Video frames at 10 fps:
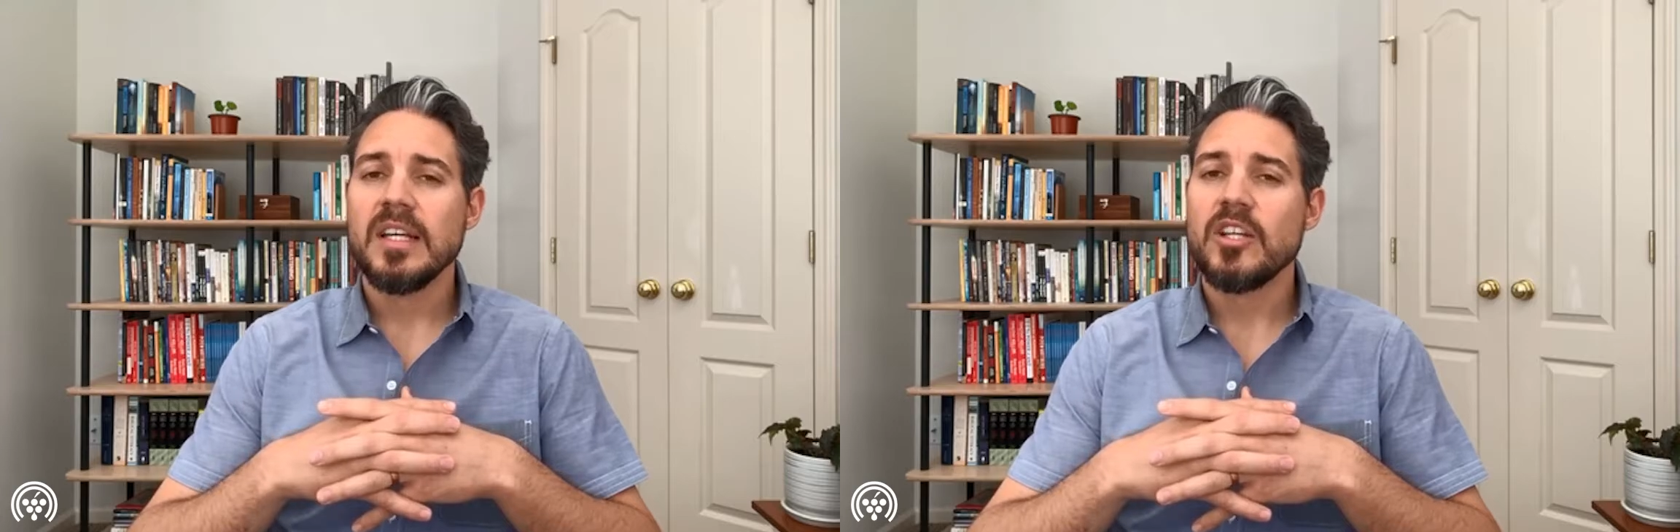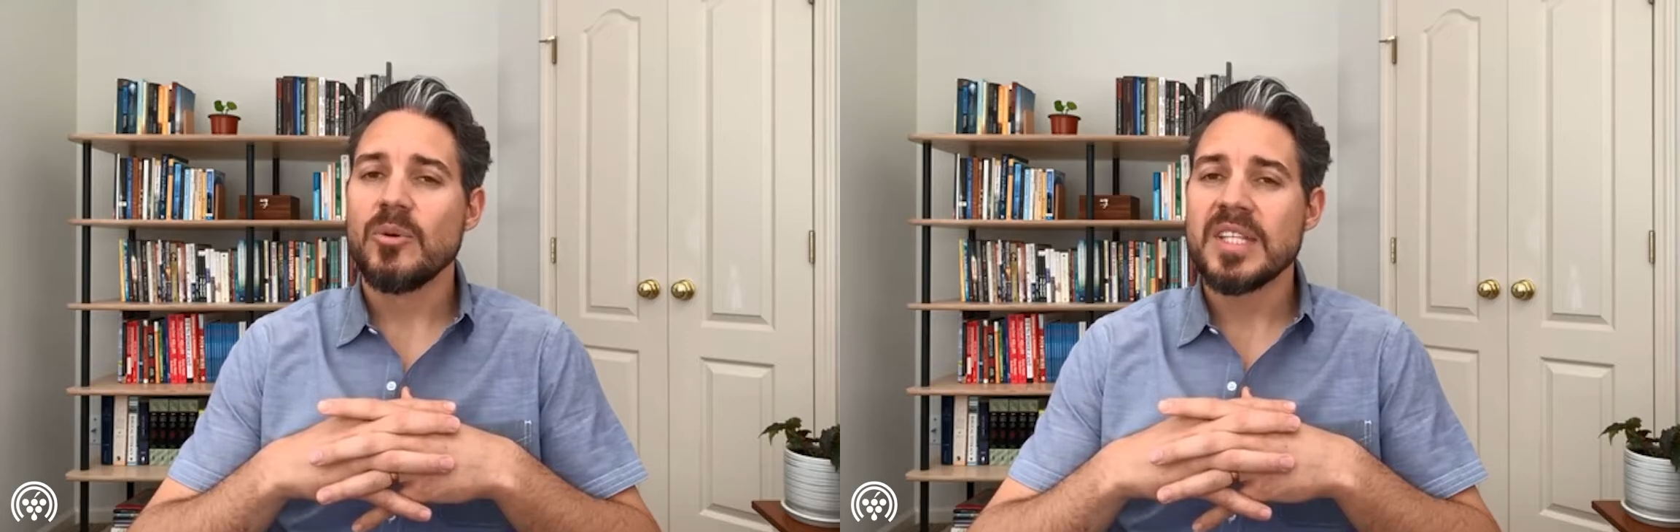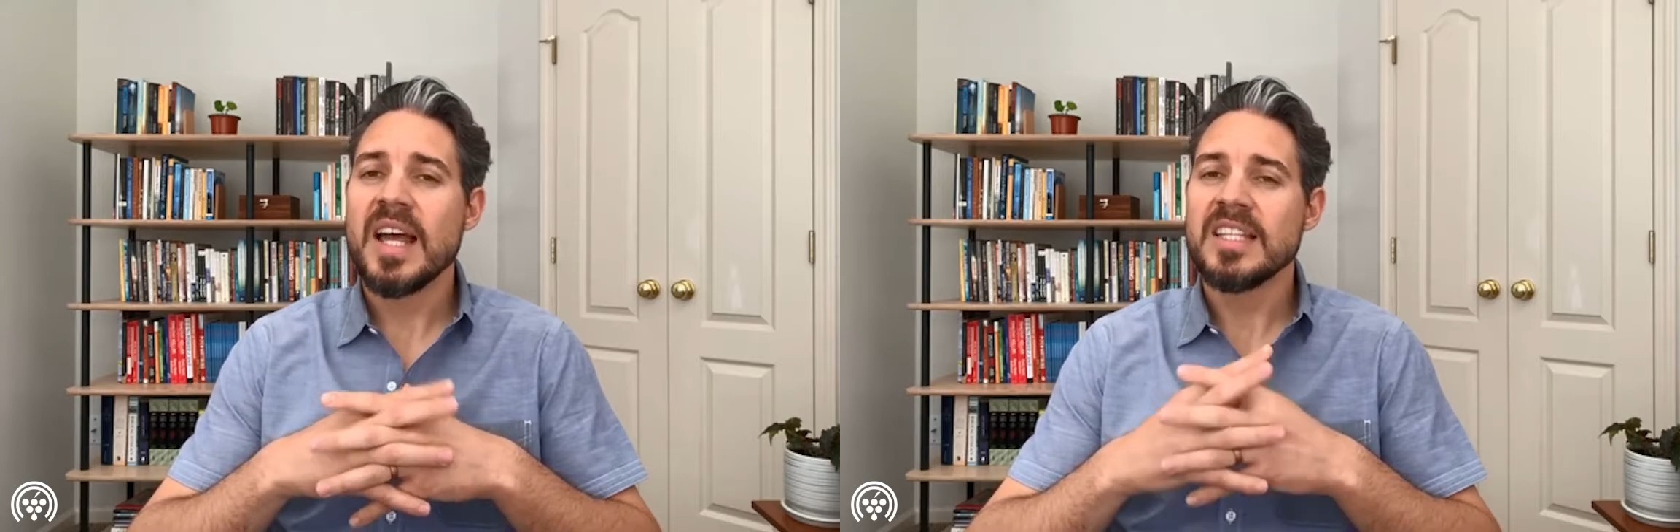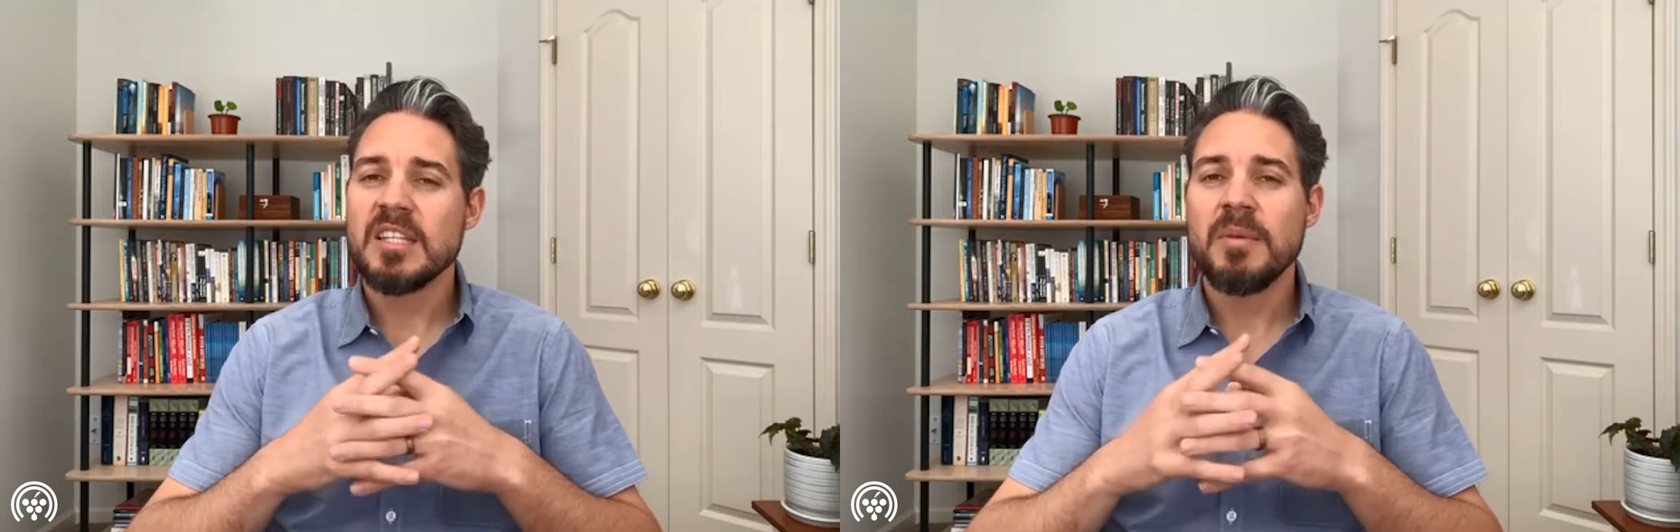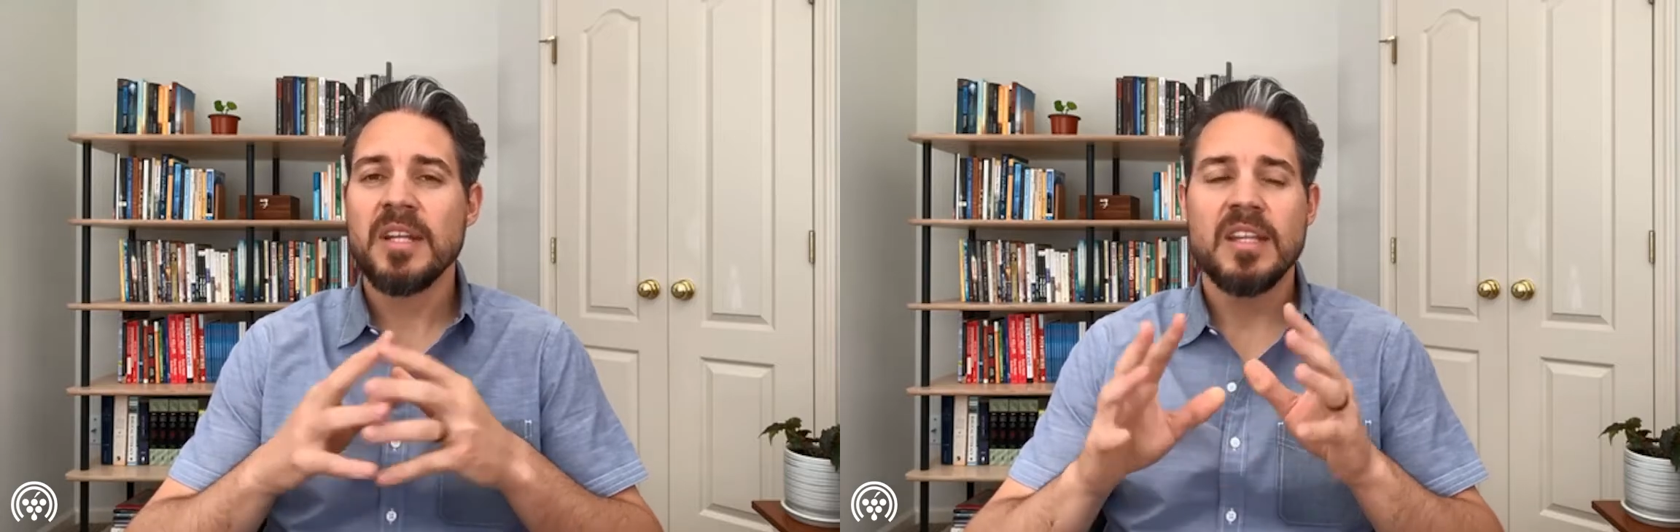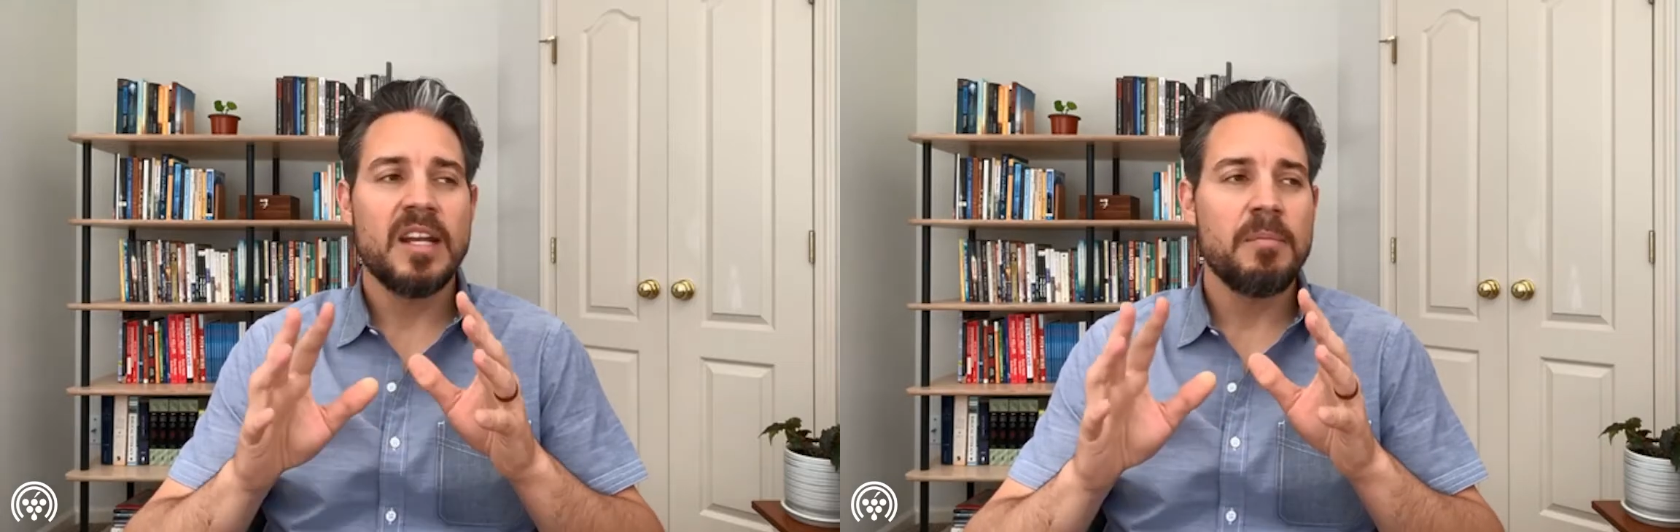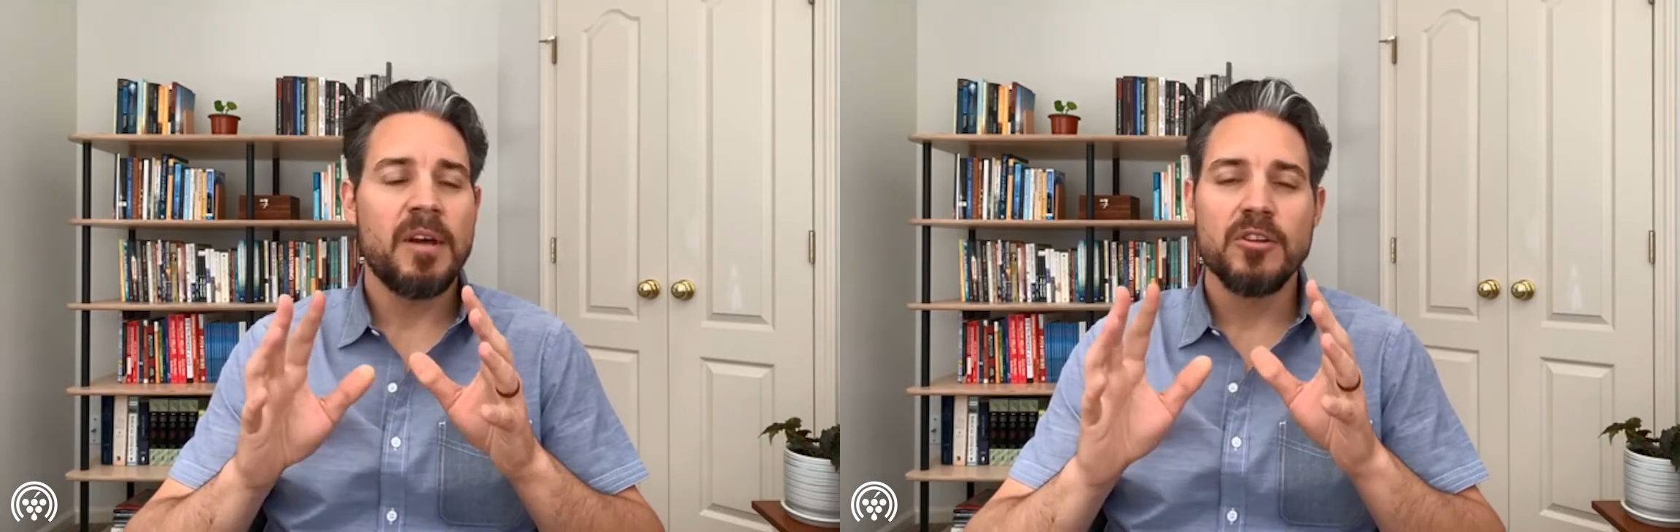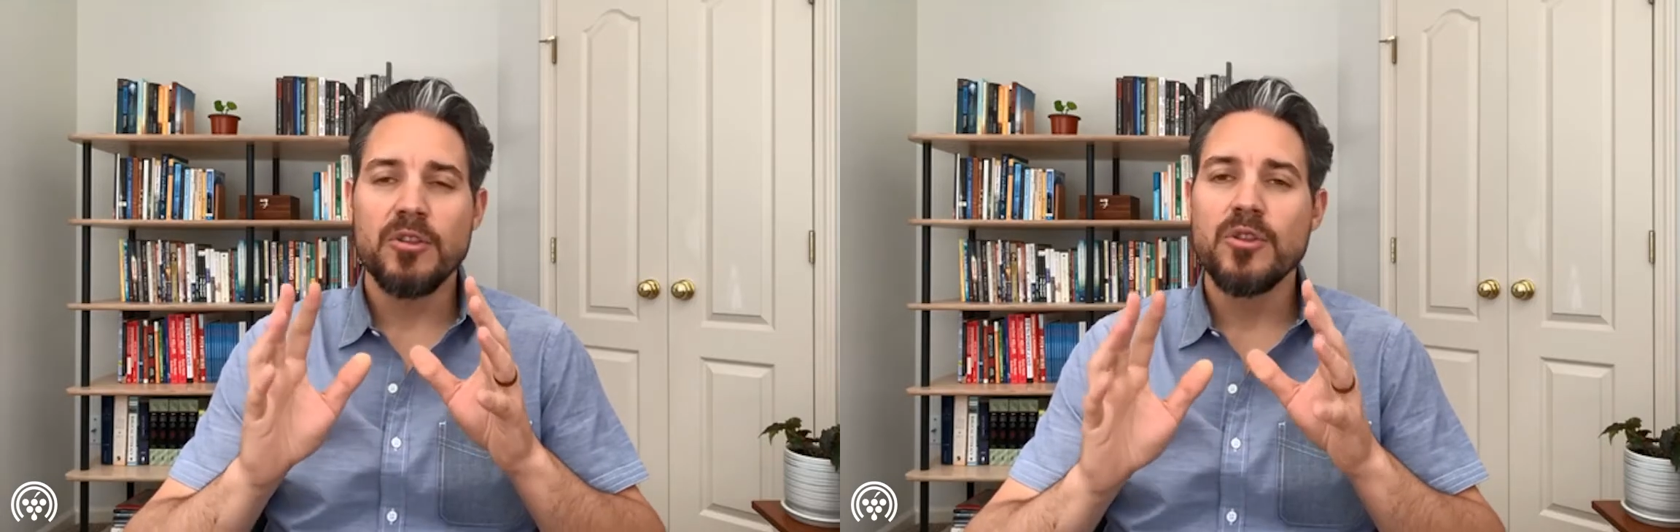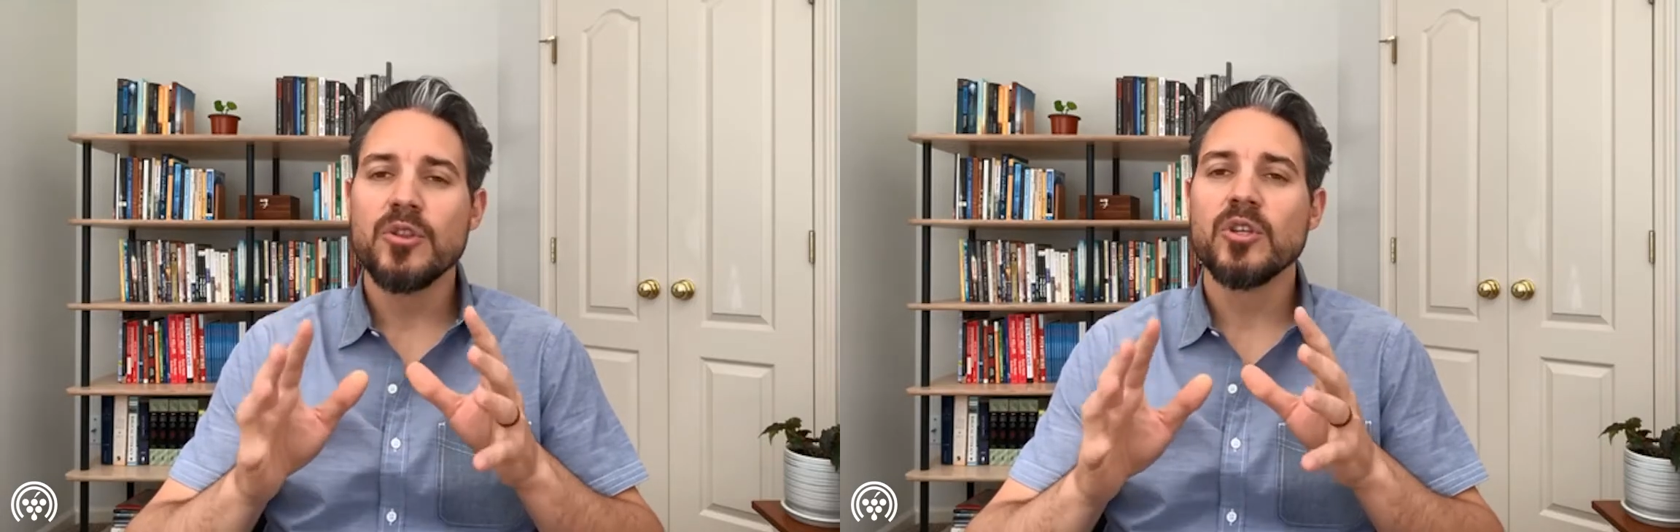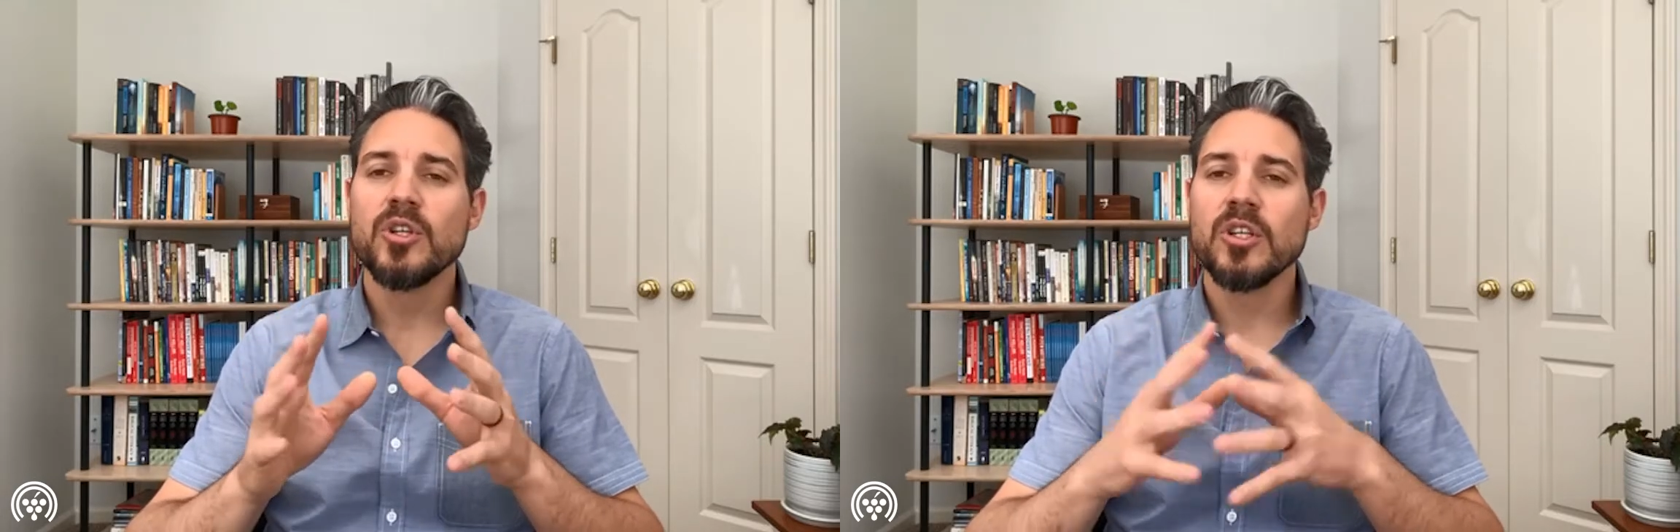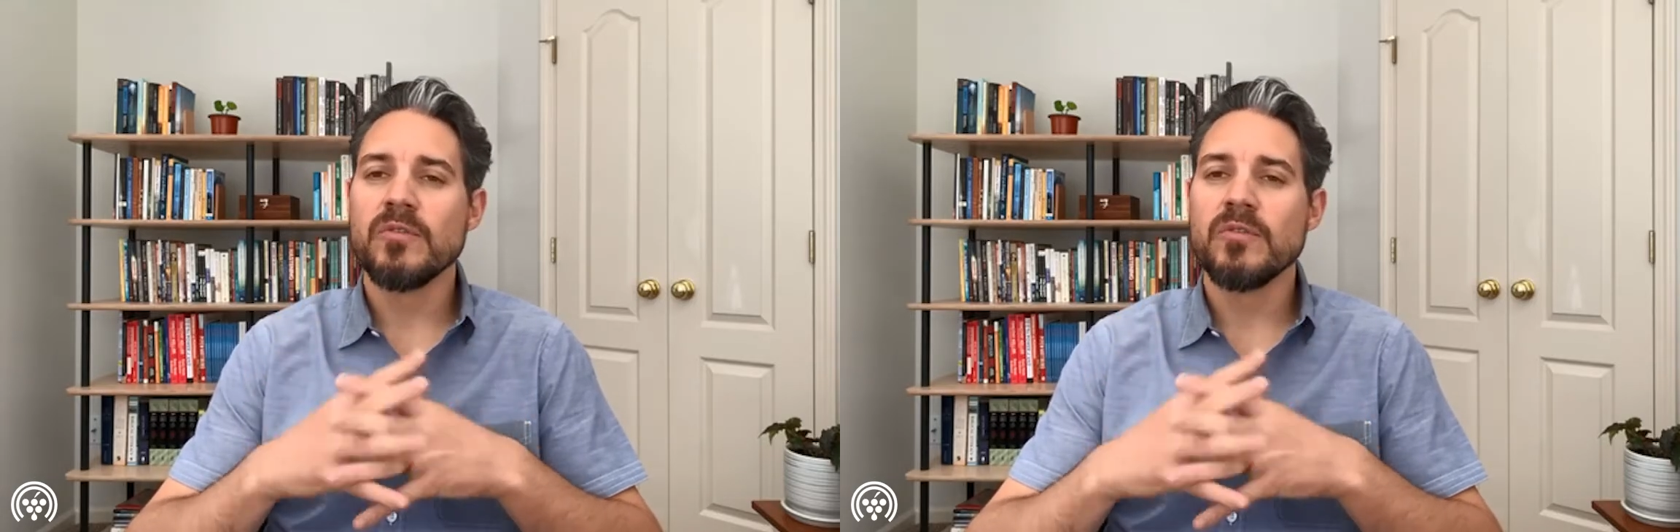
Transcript: You know, it's estimated that about a third